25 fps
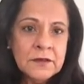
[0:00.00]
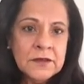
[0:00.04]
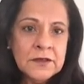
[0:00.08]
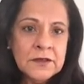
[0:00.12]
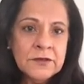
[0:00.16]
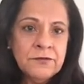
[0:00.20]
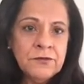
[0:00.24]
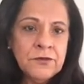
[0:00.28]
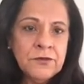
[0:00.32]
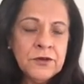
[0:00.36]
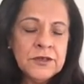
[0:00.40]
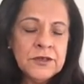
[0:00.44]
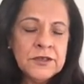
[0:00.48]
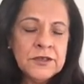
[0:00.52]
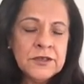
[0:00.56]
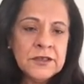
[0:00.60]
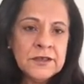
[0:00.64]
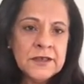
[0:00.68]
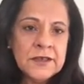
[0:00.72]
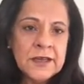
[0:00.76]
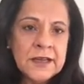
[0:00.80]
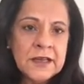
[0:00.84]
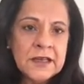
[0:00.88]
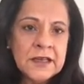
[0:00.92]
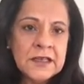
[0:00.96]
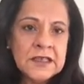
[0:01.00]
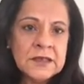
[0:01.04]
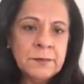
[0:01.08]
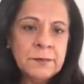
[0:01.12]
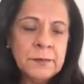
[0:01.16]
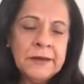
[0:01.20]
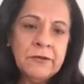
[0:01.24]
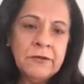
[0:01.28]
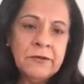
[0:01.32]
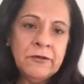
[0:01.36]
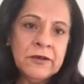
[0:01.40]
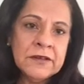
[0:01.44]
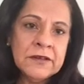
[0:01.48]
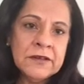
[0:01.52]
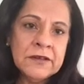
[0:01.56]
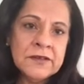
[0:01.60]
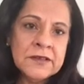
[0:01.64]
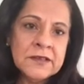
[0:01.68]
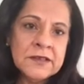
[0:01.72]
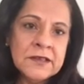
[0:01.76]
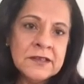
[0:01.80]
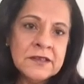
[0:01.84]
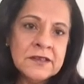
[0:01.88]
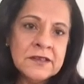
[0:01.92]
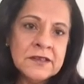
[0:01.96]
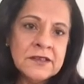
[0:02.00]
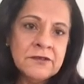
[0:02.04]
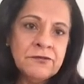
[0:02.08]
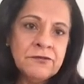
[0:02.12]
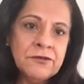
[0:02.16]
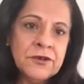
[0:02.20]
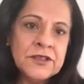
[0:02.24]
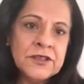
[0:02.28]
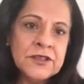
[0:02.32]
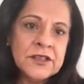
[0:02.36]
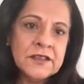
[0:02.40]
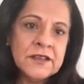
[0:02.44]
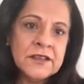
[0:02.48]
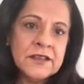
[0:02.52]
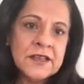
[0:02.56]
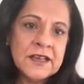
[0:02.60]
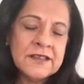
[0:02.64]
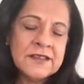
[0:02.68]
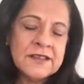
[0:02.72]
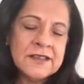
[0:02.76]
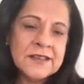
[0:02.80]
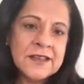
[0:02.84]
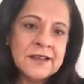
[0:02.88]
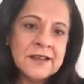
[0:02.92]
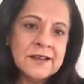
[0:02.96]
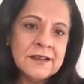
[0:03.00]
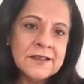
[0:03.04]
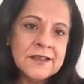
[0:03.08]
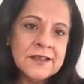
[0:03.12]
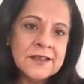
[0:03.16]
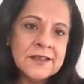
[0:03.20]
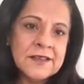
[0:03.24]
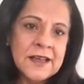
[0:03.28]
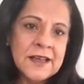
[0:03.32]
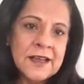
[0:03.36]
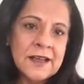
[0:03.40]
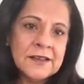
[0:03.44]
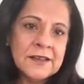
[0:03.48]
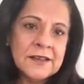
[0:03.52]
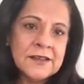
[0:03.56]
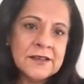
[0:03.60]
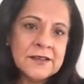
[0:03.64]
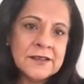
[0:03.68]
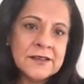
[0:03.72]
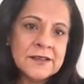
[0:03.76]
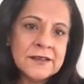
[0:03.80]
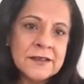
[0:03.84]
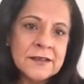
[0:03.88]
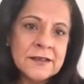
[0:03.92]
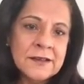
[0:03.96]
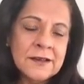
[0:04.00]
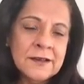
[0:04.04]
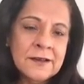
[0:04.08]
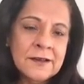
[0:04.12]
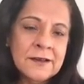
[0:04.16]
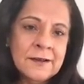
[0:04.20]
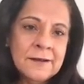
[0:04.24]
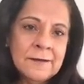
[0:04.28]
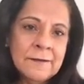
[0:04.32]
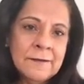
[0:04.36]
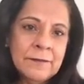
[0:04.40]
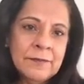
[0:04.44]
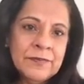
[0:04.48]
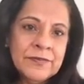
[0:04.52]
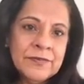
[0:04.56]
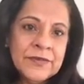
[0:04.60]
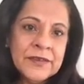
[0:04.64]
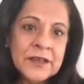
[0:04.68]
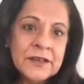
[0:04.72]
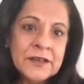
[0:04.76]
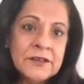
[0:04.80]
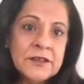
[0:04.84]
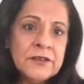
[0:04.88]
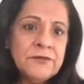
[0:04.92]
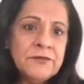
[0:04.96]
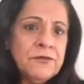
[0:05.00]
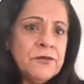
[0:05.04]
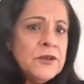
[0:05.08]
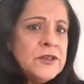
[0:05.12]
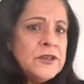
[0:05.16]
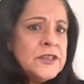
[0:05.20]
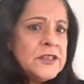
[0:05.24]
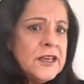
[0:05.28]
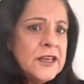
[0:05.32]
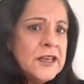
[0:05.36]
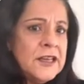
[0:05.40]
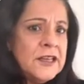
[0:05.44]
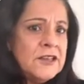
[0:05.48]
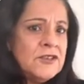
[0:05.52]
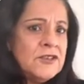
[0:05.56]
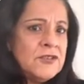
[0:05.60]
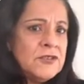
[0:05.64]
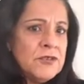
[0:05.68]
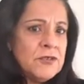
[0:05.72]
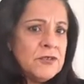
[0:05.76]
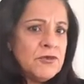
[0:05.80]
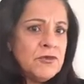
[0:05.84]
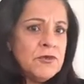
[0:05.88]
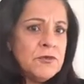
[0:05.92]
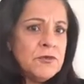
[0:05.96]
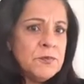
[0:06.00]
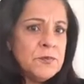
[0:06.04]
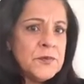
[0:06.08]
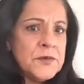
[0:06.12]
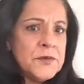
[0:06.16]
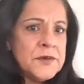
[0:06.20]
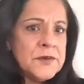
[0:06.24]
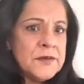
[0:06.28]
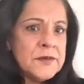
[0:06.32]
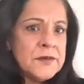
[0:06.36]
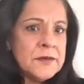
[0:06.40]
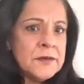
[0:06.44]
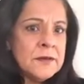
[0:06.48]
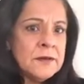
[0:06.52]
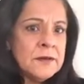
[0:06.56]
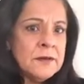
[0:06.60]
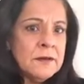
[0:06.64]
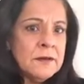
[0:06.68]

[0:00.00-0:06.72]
different in their experiences, different in their skill sets, different age groups,